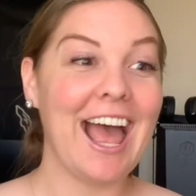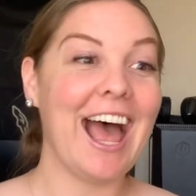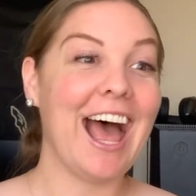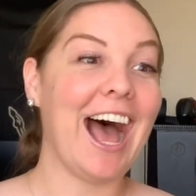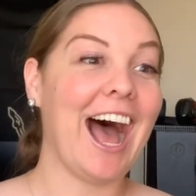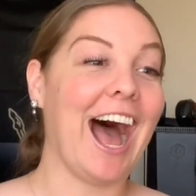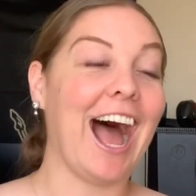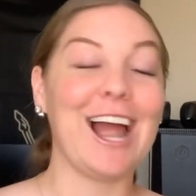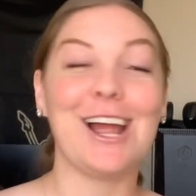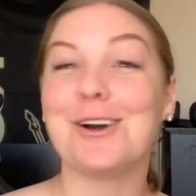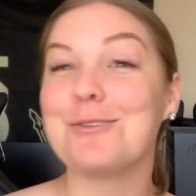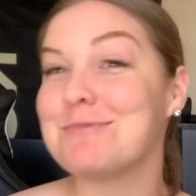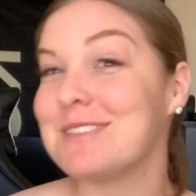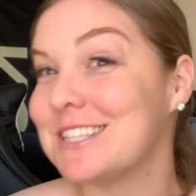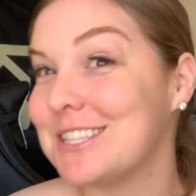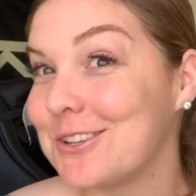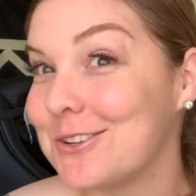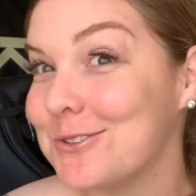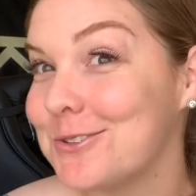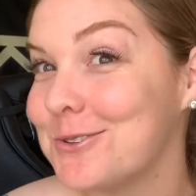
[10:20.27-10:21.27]
I hope this
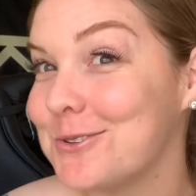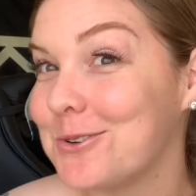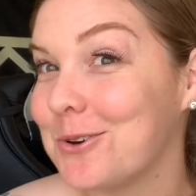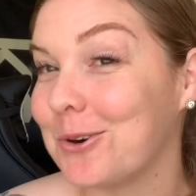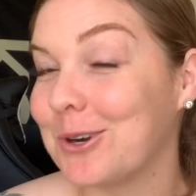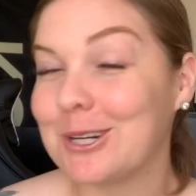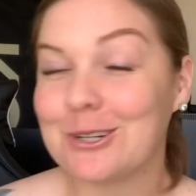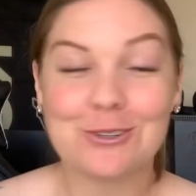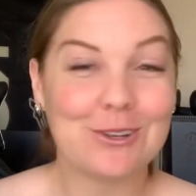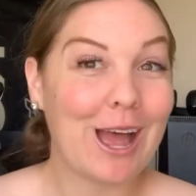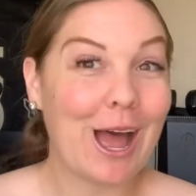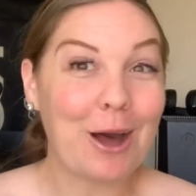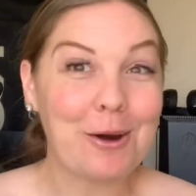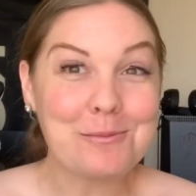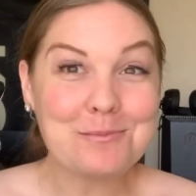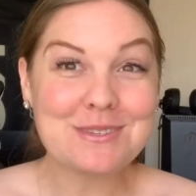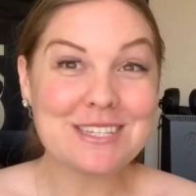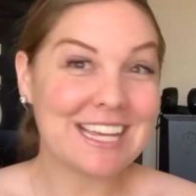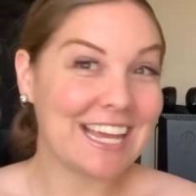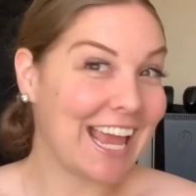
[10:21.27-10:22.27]
little tutorial
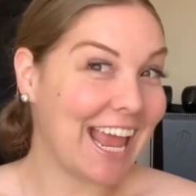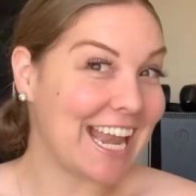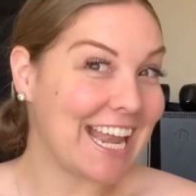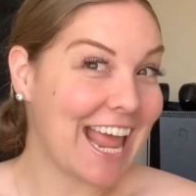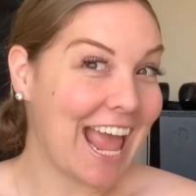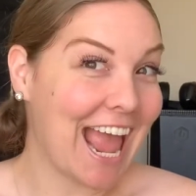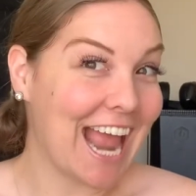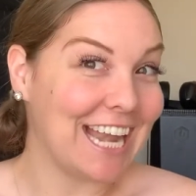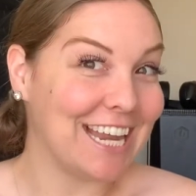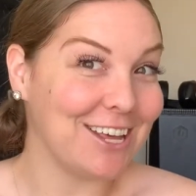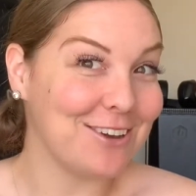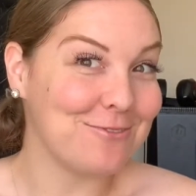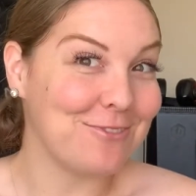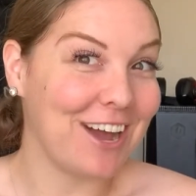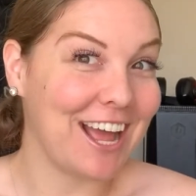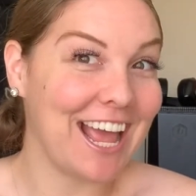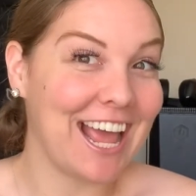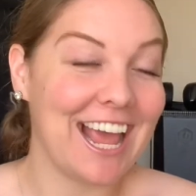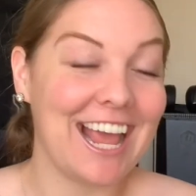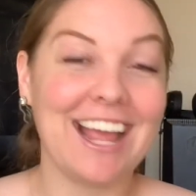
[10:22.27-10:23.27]
helped in any
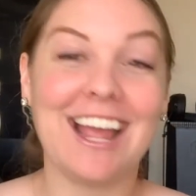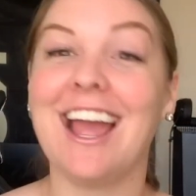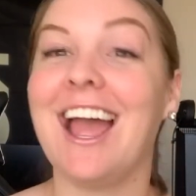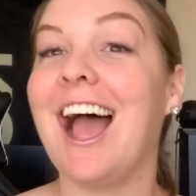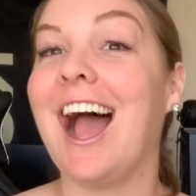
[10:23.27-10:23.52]
way.